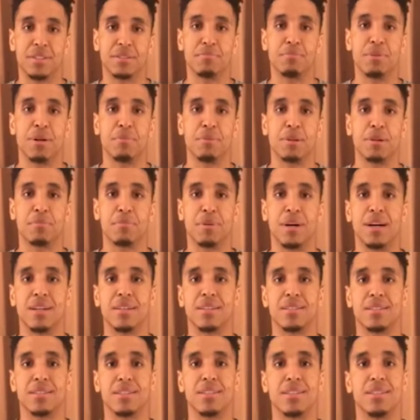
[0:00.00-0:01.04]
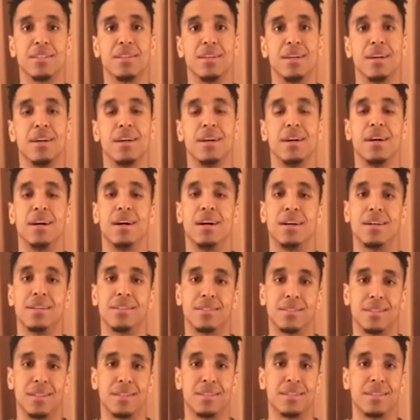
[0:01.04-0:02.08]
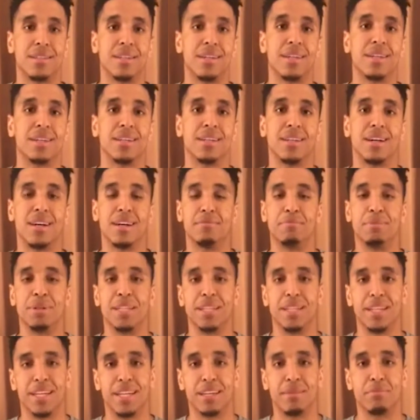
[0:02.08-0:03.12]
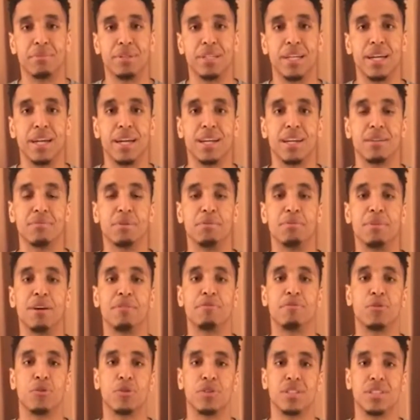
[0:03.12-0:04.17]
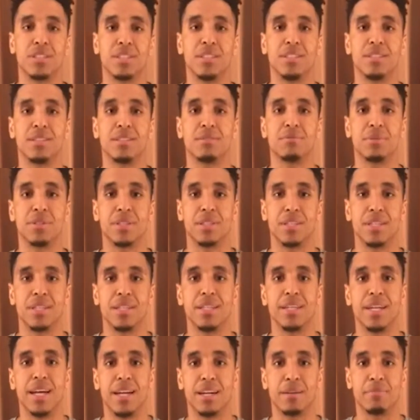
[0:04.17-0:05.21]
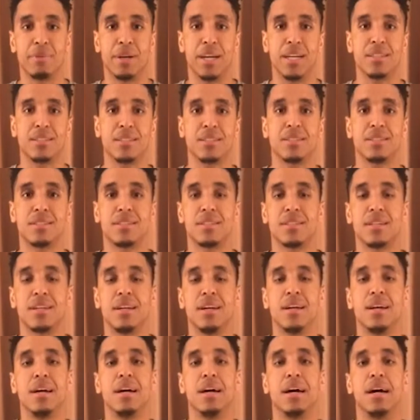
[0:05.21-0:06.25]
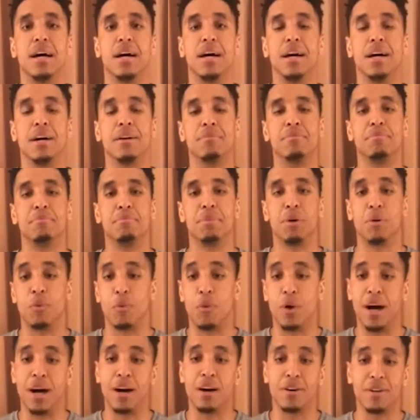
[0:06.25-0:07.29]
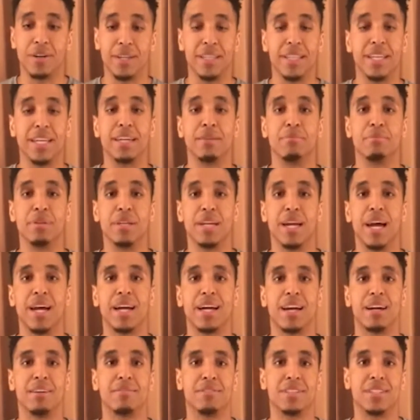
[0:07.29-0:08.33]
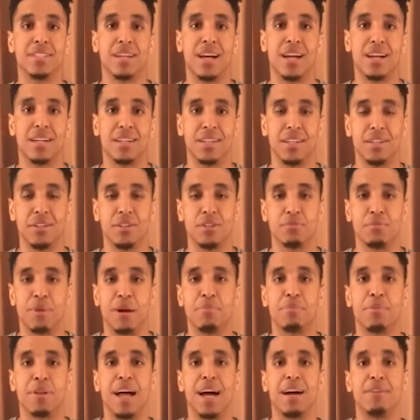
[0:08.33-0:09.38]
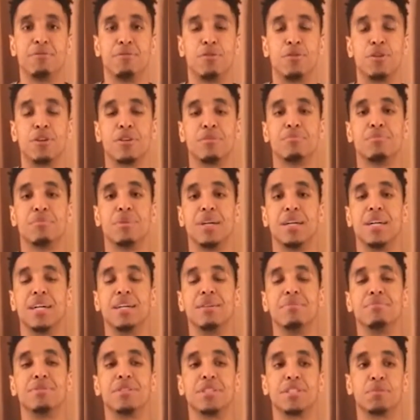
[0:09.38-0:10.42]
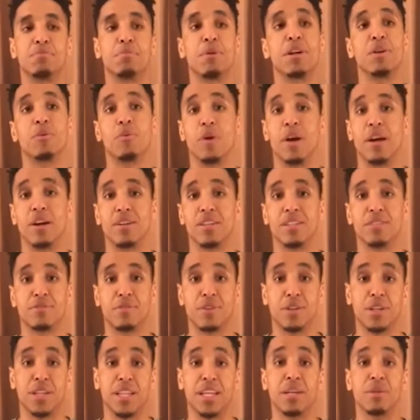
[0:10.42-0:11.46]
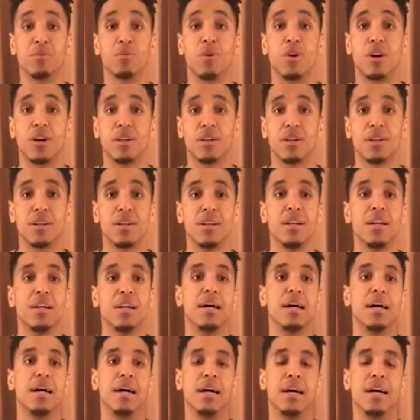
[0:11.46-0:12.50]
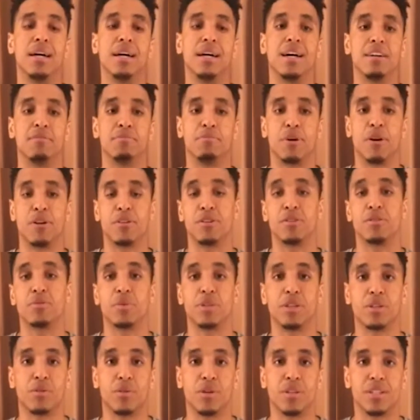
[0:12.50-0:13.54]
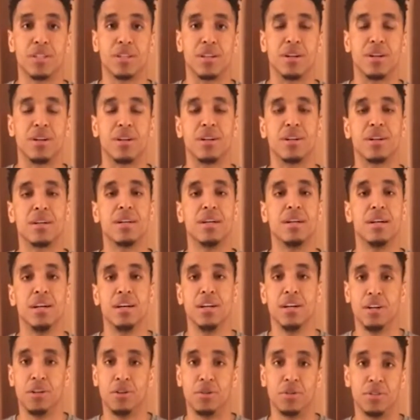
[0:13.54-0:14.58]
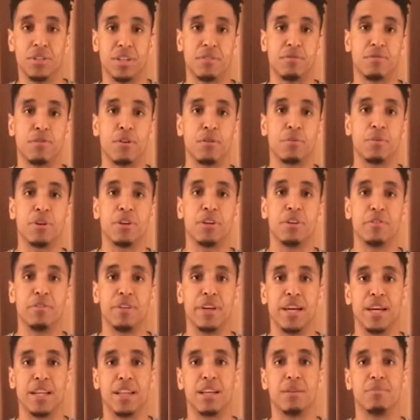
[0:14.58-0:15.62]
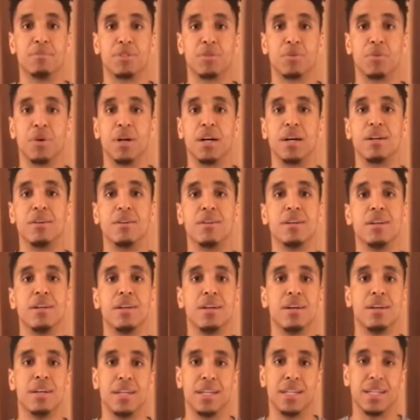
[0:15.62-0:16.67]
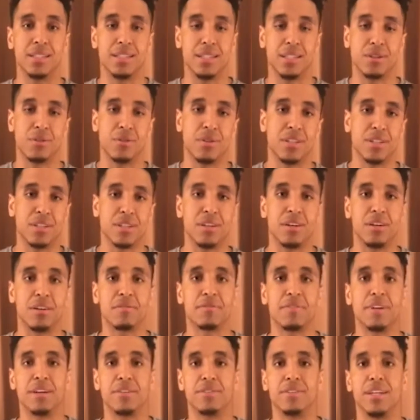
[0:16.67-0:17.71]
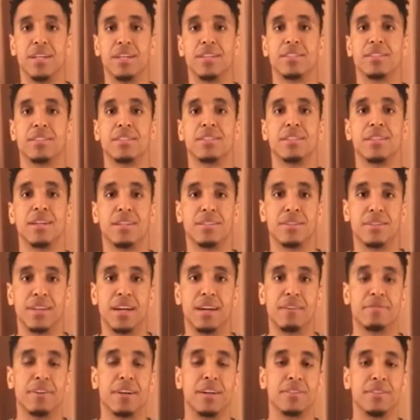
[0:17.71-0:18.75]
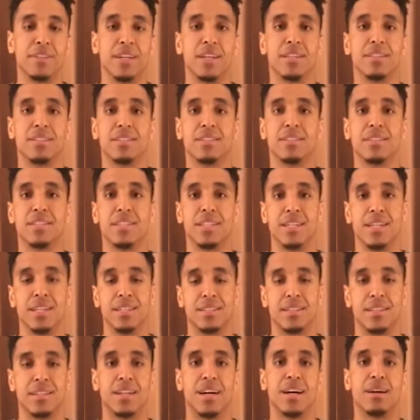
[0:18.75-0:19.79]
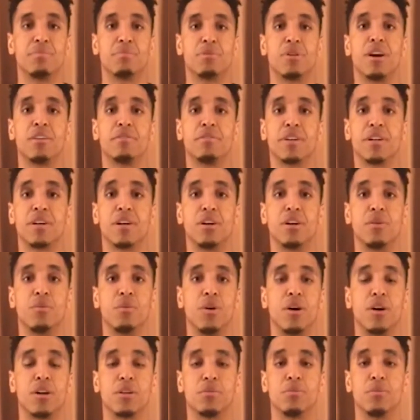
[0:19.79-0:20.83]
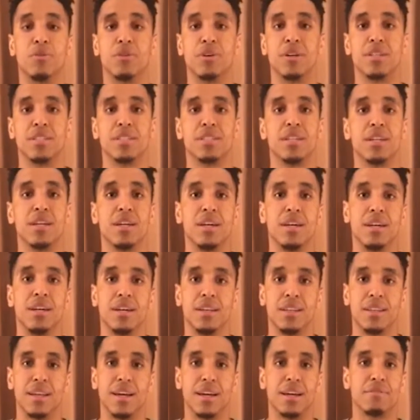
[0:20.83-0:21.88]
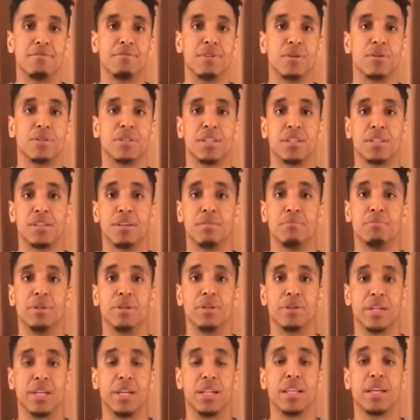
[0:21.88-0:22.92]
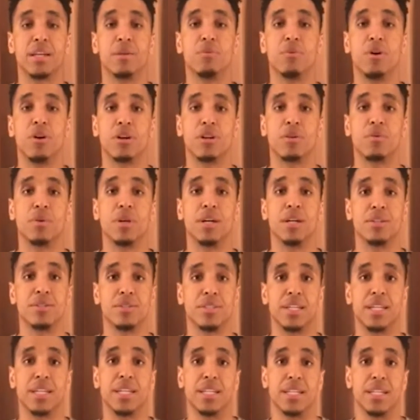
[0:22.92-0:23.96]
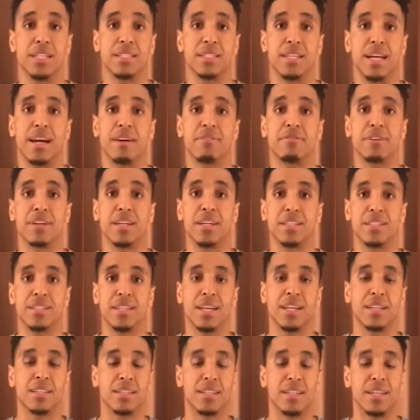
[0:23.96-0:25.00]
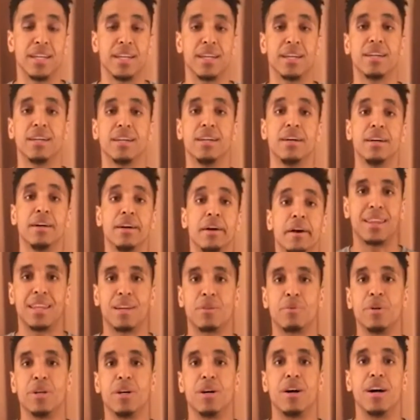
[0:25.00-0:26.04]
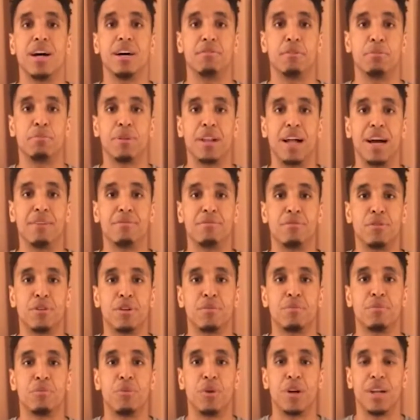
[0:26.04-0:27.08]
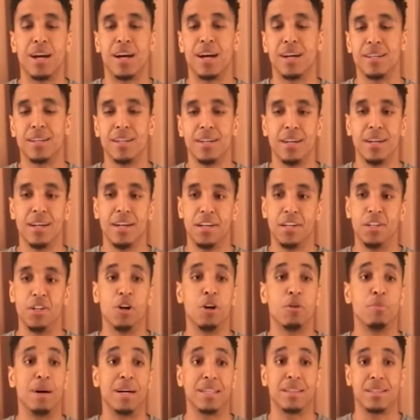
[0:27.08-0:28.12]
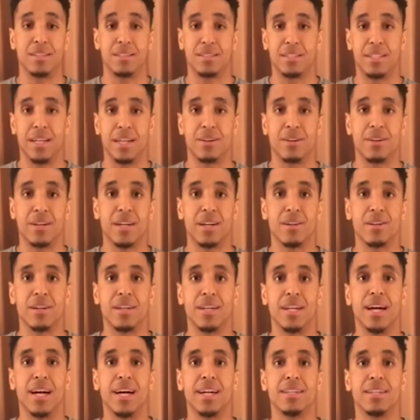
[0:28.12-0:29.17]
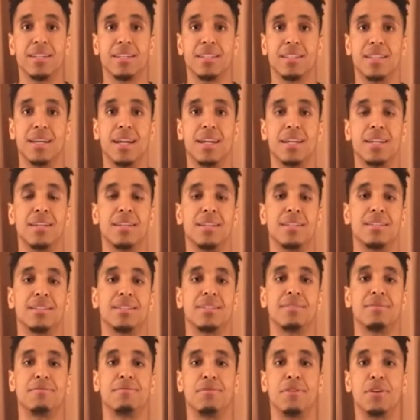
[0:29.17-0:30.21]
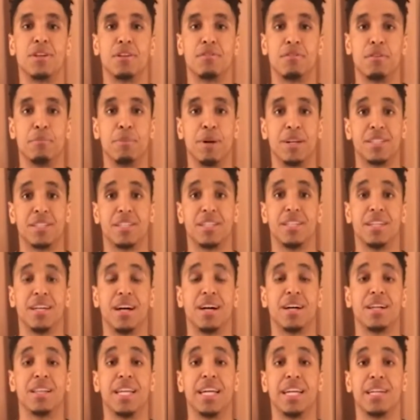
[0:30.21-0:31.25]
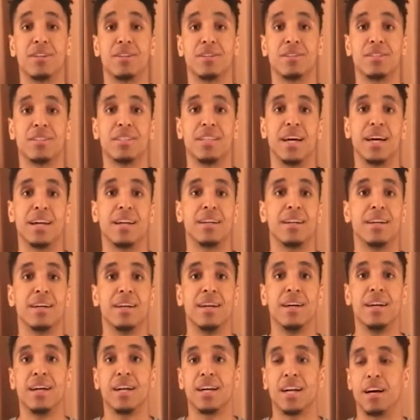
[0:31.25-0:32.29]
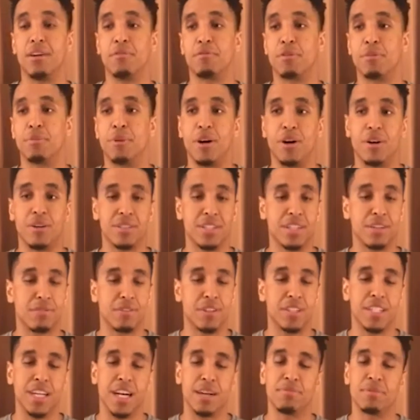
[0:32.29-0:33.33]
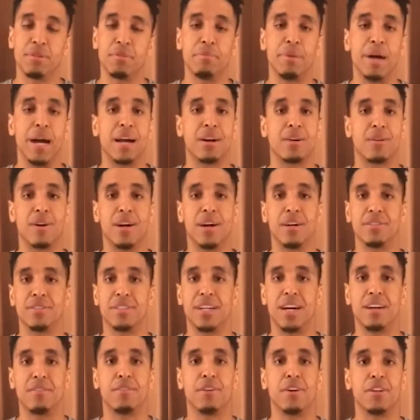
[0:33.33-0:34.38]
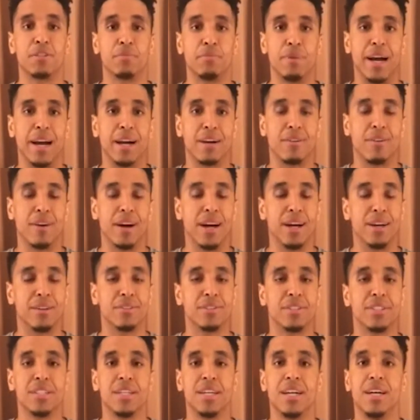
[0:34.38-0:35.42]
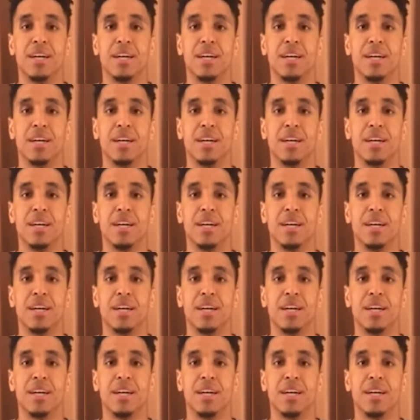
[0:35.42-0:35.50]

in public policy. Since then, I've been in the NBA. I'm in my 4th season with the Indiana Pacers. But while in the NBA, I've decided to use my platform to spread awareness for clean water. I've partnered with Chris Long, who is a former UVA alum as well. He has the Chris Long Foundation. Under that foundation, he has a nonprofit called Water Boys that focuses on building clean water wells in East Africa and Tanzania. I think we all have a platform. What I know about this dinner here tonight is that it is full of a bunch of young leaders that come from all different types of backgrounds, diverse backgrounds,